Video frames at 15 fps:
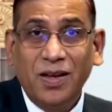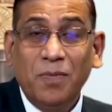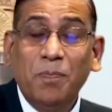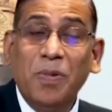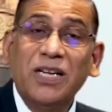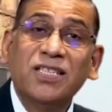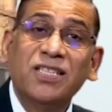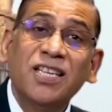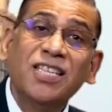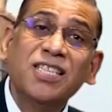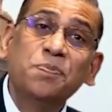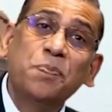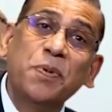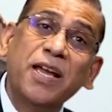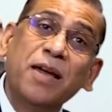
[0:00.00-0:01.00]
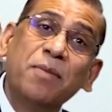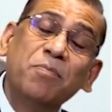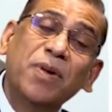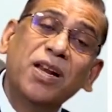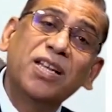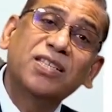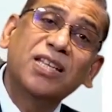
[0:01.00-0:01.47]
But since
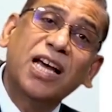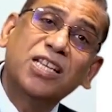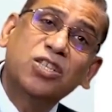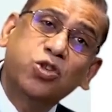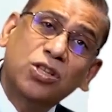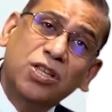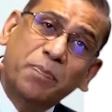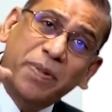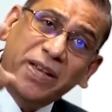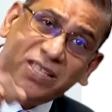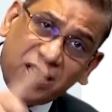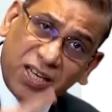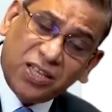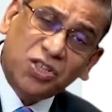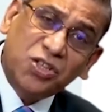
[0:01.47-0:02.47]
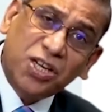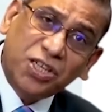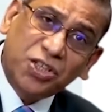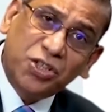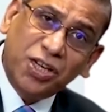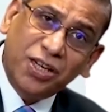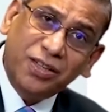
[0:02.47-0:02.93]
preamble is also the basic
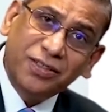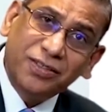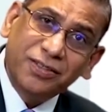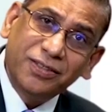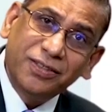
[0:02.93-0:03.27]
structure,